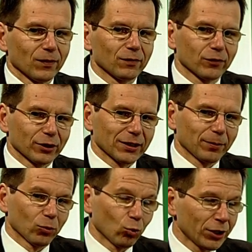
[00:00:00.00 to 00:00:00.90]
for
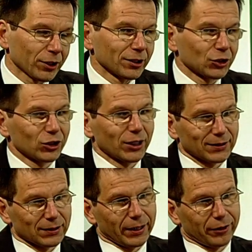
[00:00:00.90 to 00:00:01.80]
example, wind energy
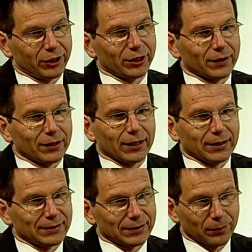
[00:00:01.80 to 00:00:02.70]
as an area that
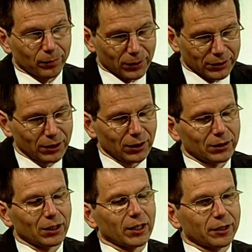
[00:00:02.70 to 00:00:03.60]
has seen
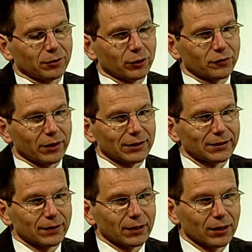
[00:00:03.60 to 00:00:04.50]
particularly high growth
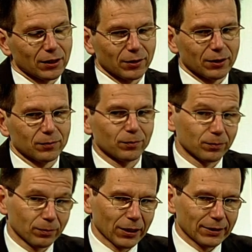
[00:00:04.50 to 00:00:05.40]
rates in the
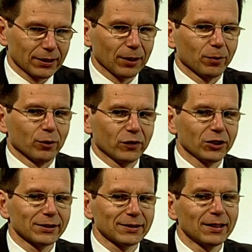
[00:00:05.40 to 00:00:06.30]
past couple of
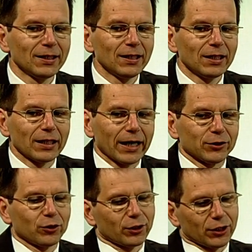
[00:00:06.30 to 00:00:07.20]
years, and you look